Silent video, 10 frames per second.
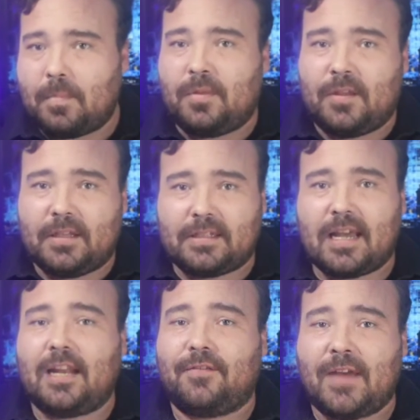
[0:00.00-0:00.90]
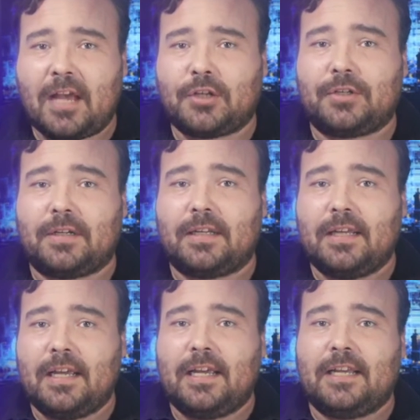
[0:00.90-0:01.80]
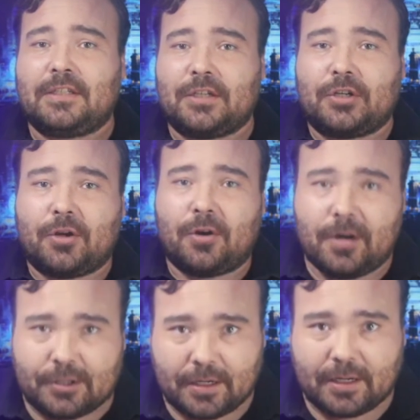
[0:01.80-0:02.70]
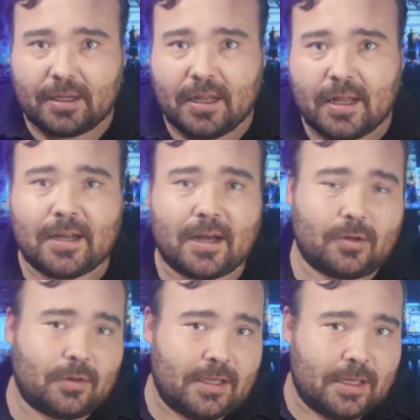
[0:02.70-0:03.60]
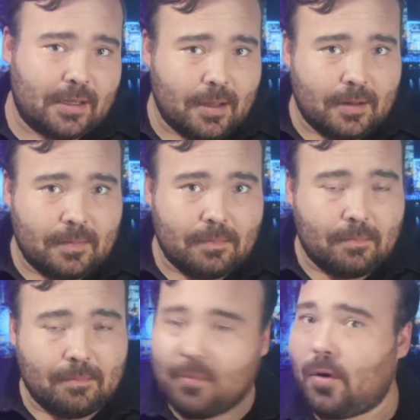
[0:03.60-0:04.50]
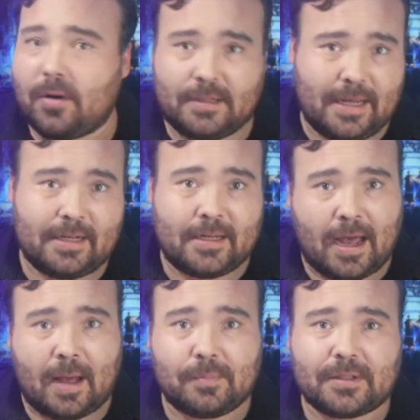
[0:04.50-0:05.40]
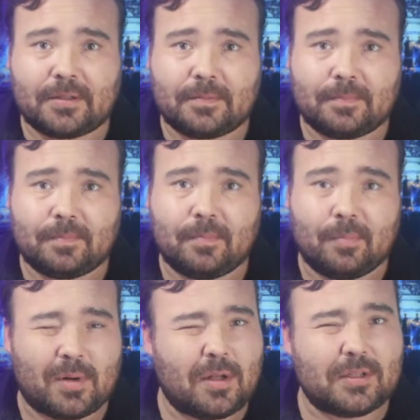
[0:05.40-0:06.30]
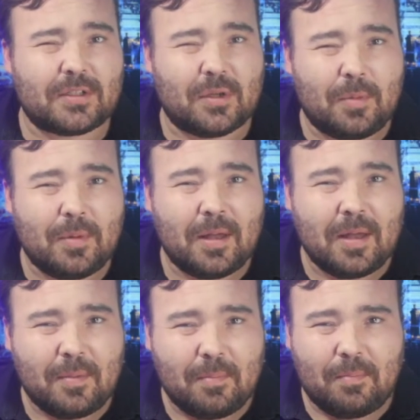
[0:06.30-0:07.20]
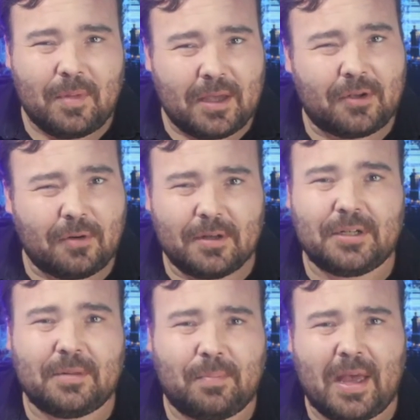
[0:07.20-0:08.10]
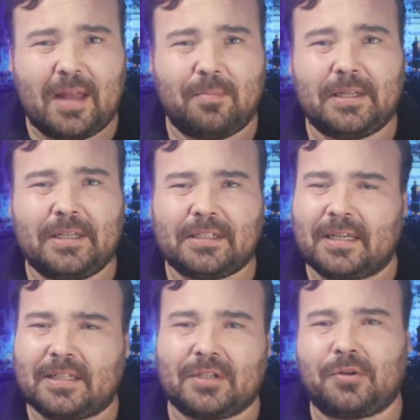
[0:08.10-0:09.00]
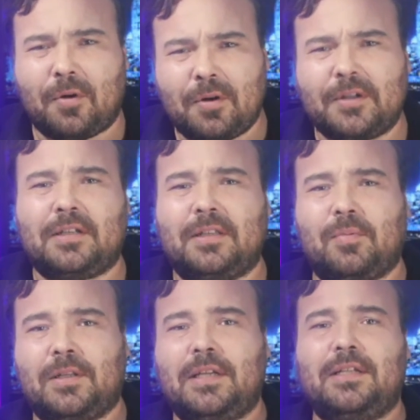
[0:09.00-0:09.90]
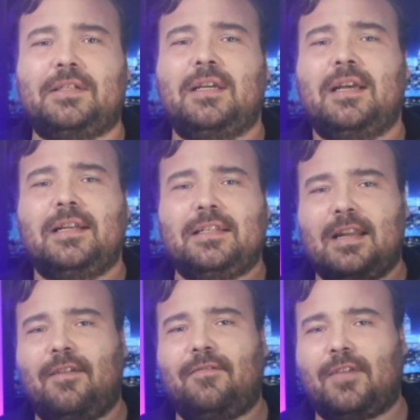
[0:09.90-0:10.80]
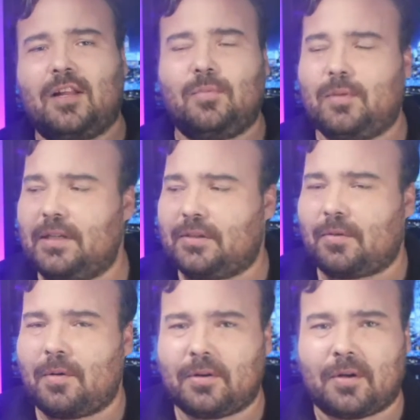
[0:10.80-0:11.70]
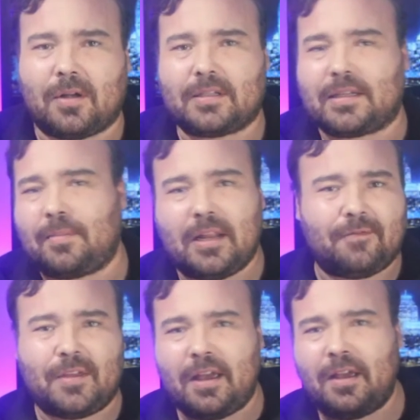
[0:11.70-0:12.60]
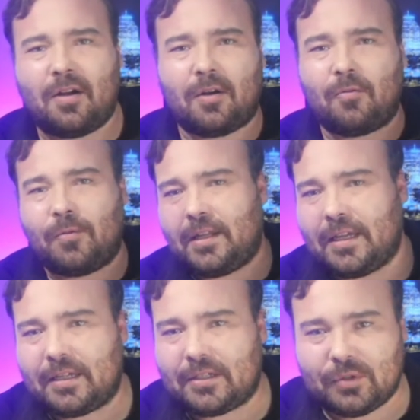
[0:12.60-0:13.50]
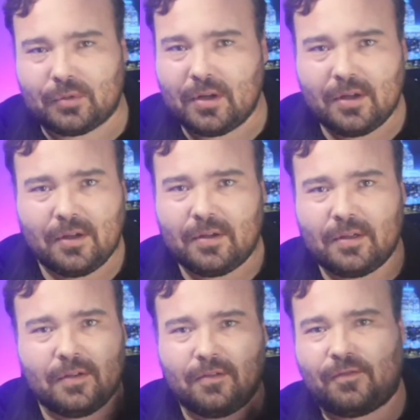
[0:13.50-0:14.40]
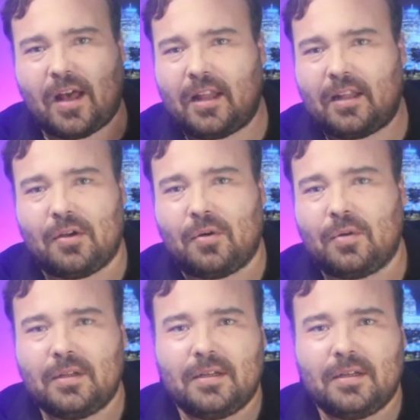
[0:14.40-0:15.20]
this kind of action is encouraging not only more dead cops, but also encouraging bad policing. It's encouraging the police to not follow police protocols. I mean, if they aren't willing to follow